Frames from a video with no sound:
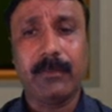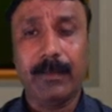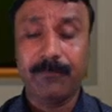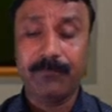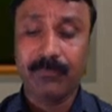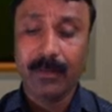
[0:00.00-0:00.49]
way.
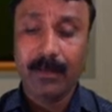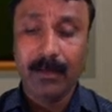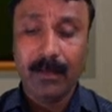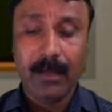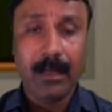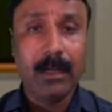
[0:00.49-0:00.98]

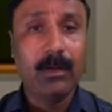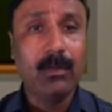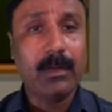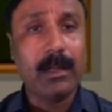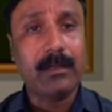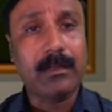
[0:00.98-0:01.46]
And
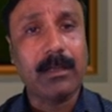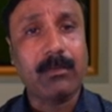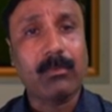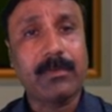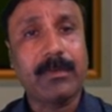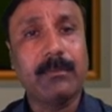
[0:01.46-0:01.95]
look at
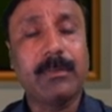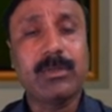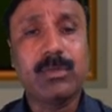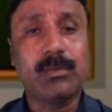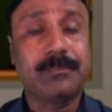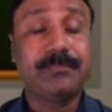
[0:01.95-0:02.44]
question number
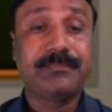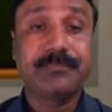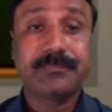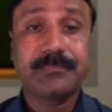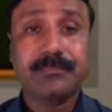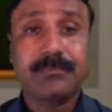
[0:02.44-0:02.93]
2.
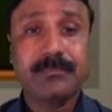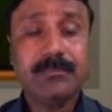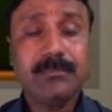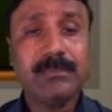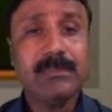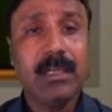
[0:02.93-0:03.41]

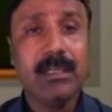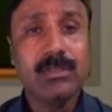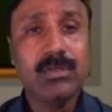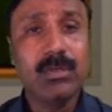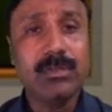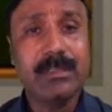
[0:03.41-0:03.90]

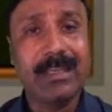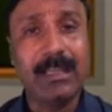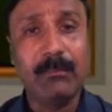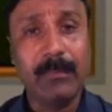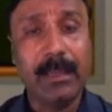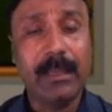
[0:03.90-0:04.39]
Don't
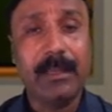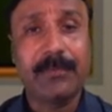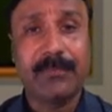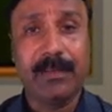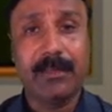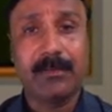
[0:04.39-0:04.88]
kill me, it
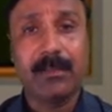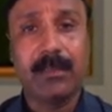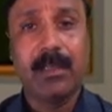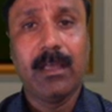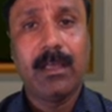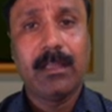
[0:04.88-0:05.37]
said.
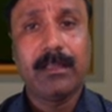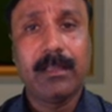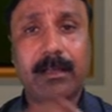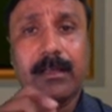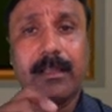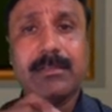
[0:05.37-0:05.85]

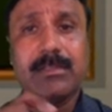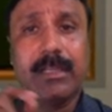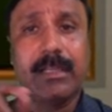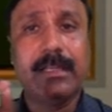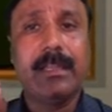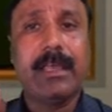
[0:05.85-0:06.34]
The correct
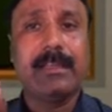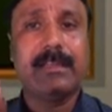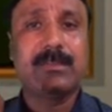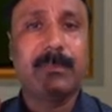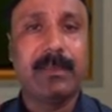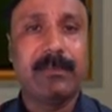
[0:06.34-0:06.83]
indirect
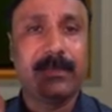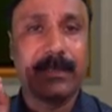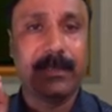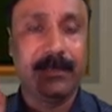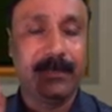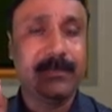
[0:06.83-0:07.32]
speech
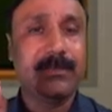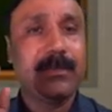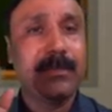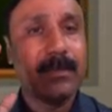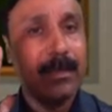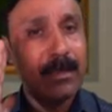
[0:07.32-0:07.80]
is
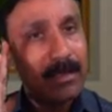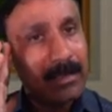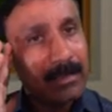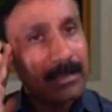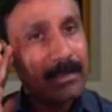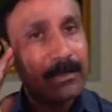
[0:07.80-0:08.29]

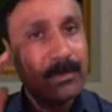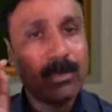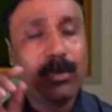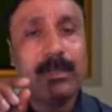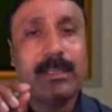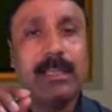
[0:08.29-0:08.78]

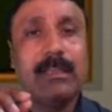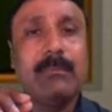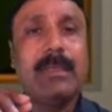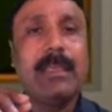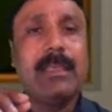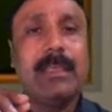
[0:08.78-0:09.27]
don't kill
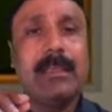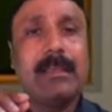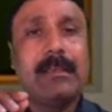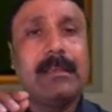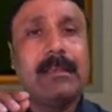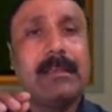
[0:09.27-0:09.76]
me.
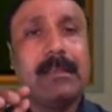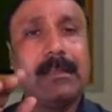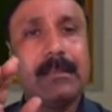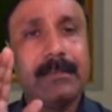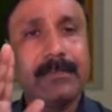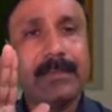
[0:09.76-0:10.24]

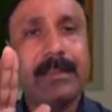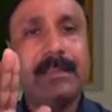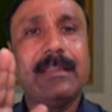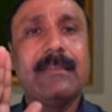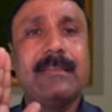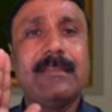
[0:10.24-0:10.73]
The
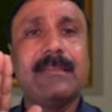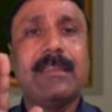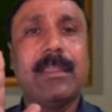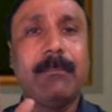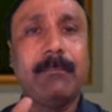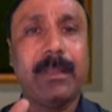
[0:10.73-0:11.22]
sentence is in
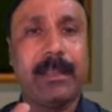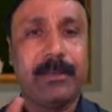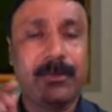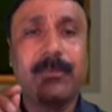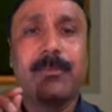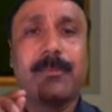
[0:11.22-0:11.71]

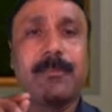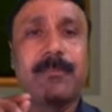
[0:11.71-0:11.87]
imperative.